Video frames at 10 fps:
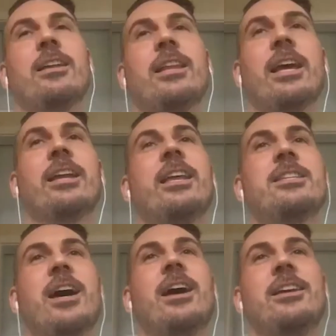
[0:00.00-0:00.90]
yeah. And let's
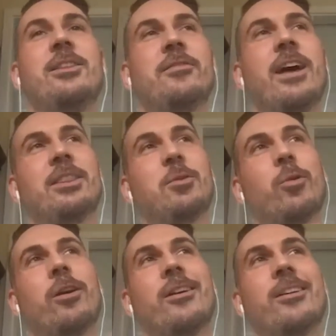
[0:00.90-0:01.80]
highlight the fact that
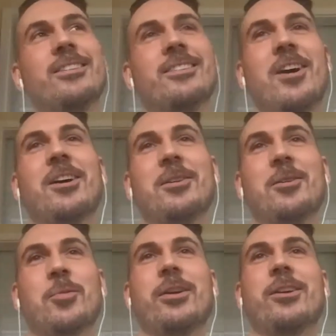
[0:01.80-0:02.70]
we're talking
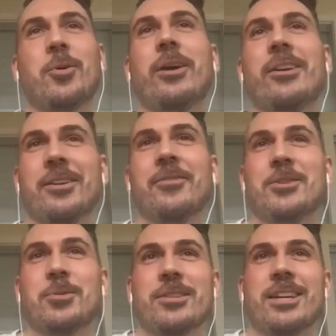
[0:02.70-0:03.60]
through queer
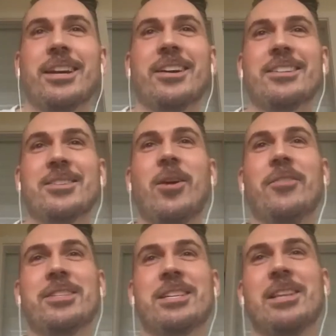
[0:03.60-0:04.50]
individuals here. And so
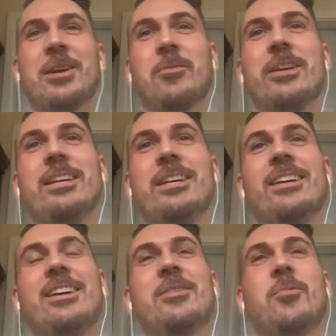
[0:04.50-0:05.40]
obviously, like, we
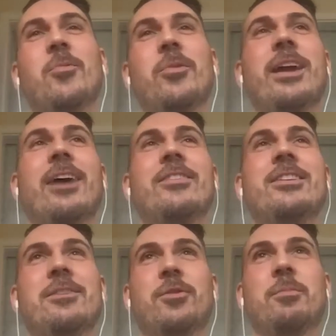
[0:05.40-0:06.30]
we have a
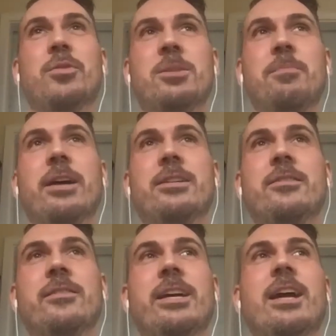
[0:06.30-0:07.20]
different perspective.
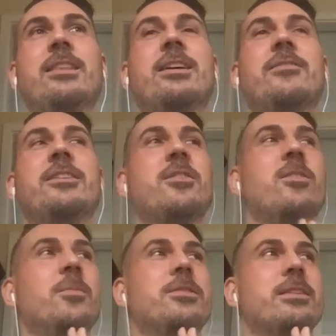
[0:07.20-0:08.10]
Like I think of this
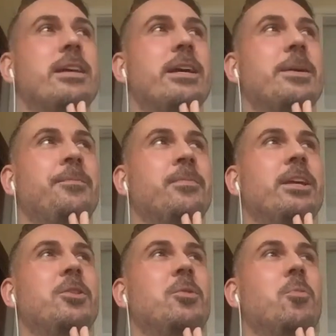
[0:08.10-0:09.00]
almost like
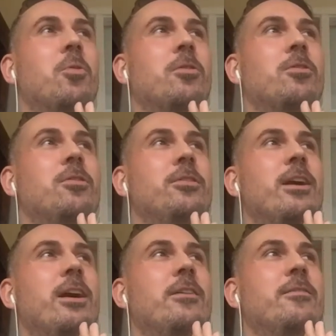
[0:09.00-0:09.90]
in the world
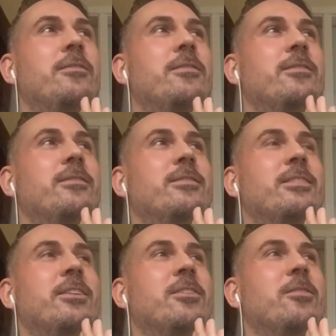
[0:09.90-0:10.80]
of,
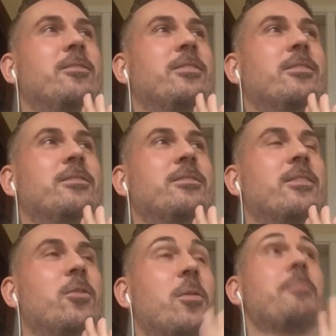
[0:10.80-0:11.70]
you know,
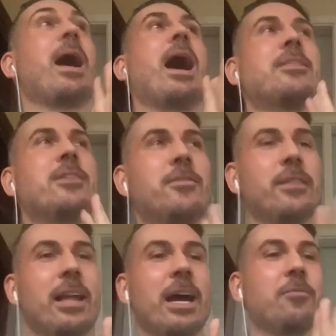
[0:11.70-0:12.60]
or the path of
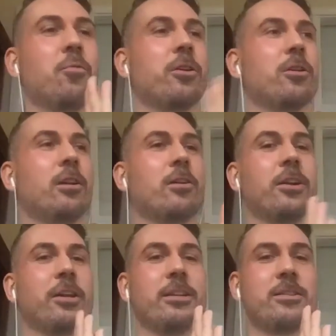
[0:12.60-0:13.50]
life where you're
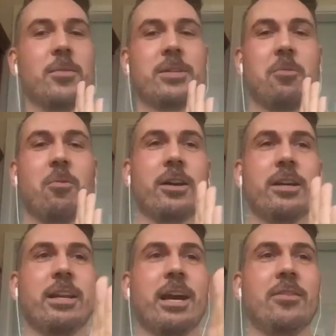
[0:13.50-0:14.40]
learning it's almost like
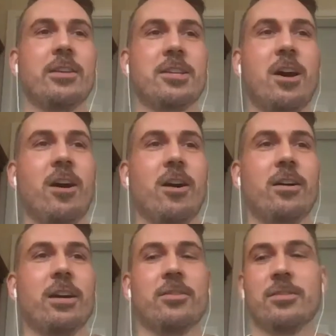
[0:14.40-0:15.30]
walking down this hall
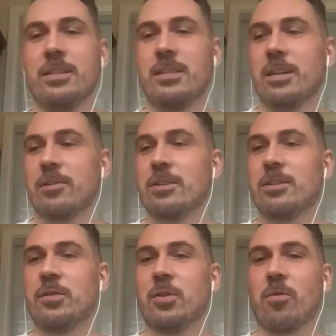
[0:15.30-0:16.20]
and there's these series
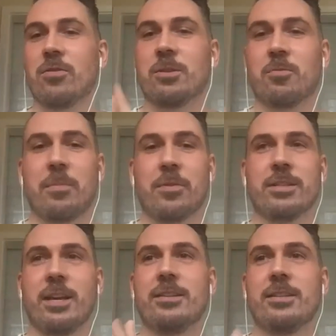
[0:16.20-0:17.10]
of doors that
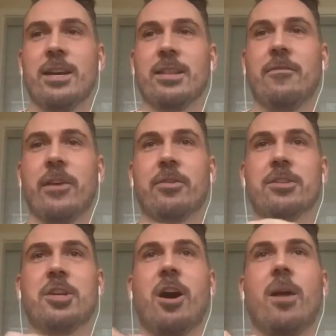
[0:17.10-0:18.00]
represent the various
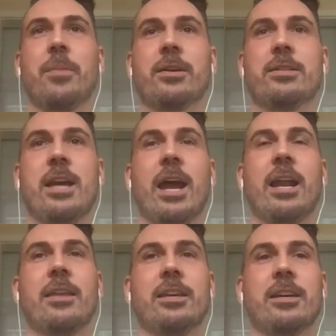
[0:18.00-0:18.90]
topics and
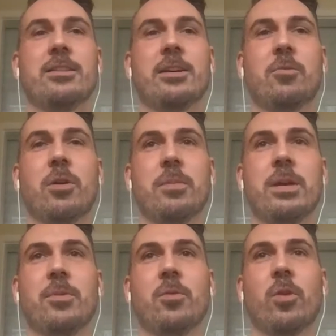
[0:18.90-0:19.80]
i think as like queer
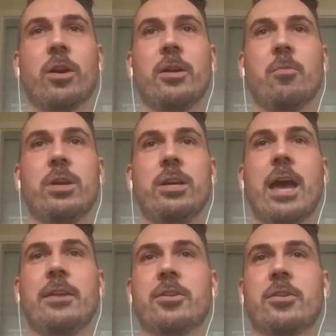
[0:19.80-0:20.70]
people we we
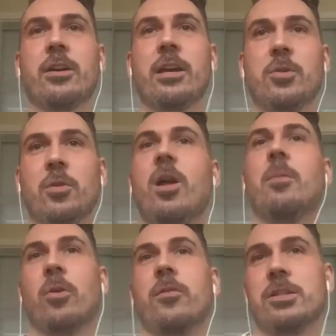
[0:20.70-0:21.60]
enter into a lot
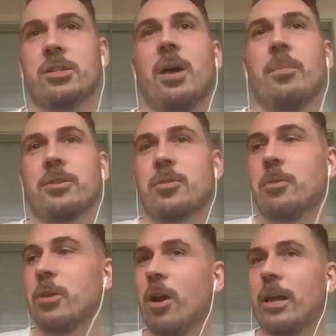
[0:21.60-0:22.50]
more of these topics right
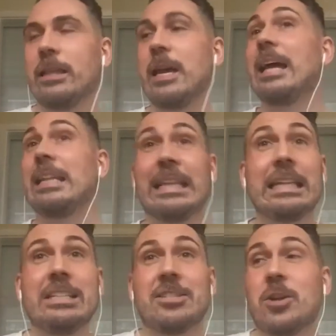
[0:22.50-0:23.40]
we at
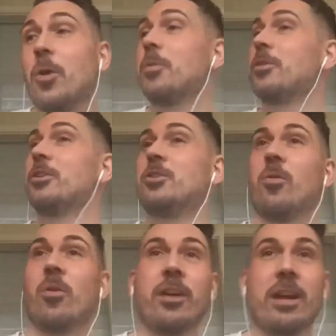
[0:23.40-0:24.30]
least open the
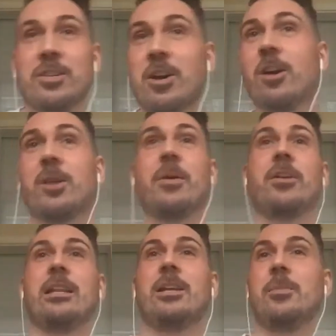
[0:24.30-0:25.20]
door and talk about a
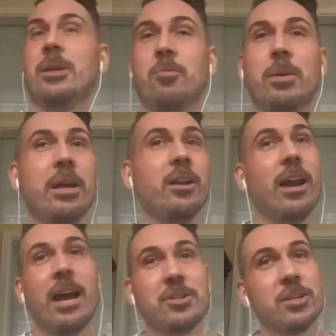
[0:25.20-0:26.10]
little bit we may not
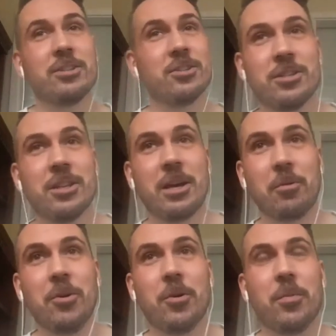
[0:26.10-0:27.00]
actually enter into that
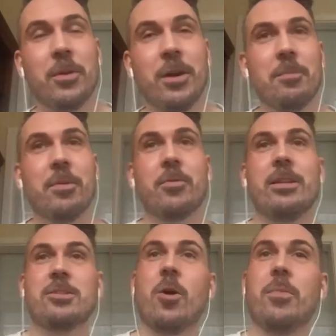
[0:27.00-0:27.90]
room but we at
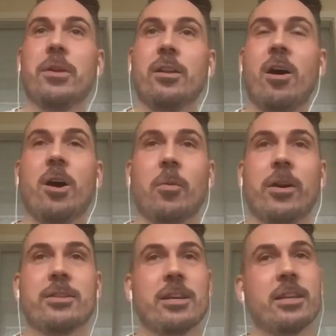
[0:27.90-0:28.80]
least open it along
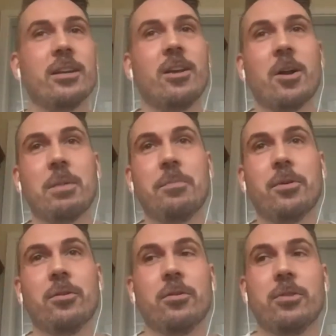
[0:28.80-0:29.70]
whereas i think a lot of people who